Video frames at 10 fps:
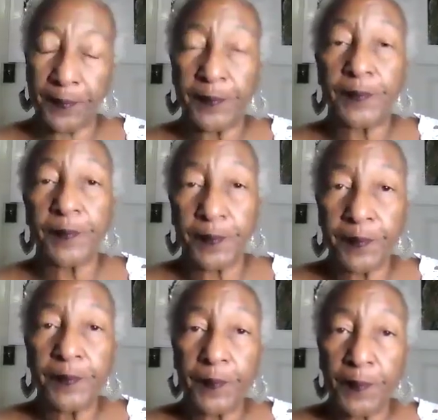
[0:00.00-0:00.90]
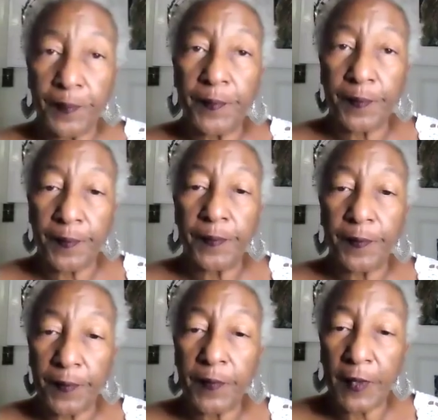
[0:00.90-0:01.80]
to earn for me,
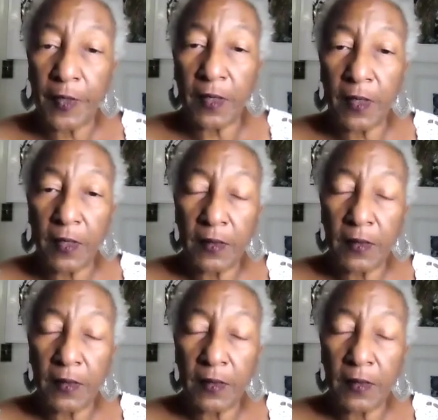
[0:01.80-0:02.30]
to get like